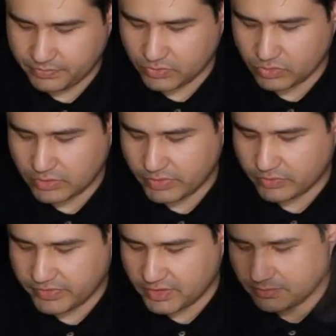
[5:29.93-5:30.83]
all the way
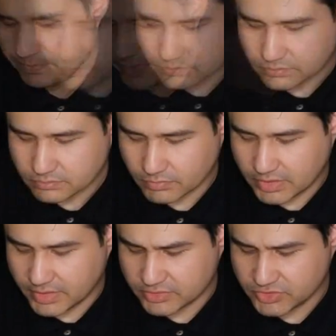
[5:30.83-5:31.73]
over here.
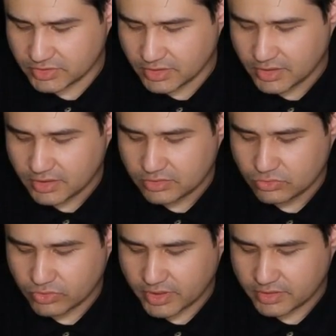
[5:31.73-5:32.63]
And that's it.
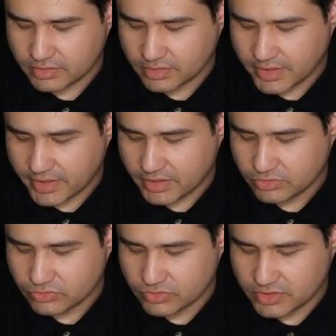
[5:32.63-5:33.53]
You can get
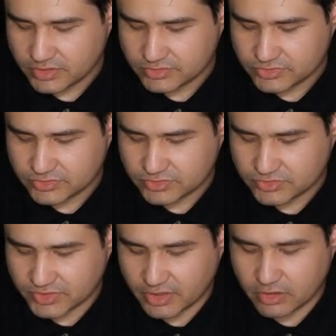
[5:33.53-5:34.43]
into this
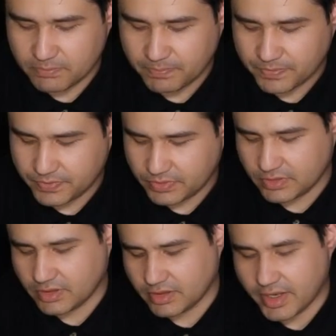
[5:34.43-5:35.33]
setup
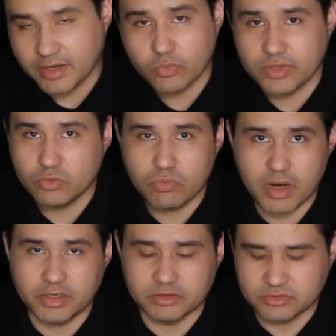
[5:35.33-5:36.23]
any way you
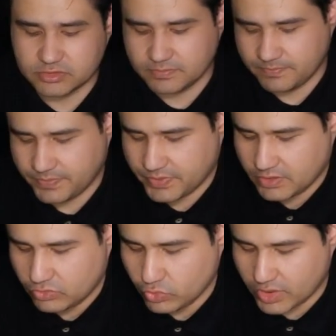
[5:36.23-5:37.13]
want it.
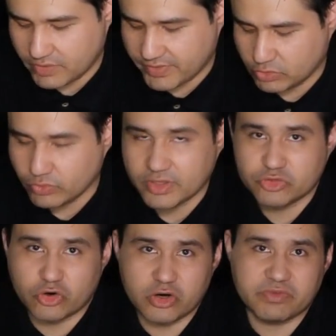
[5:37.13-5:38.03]
You can even do a
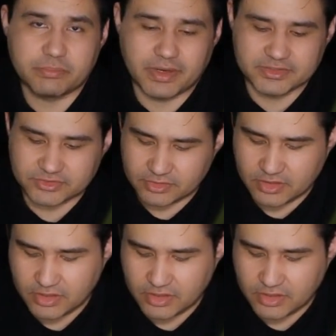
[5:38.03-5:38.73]
turnover pass.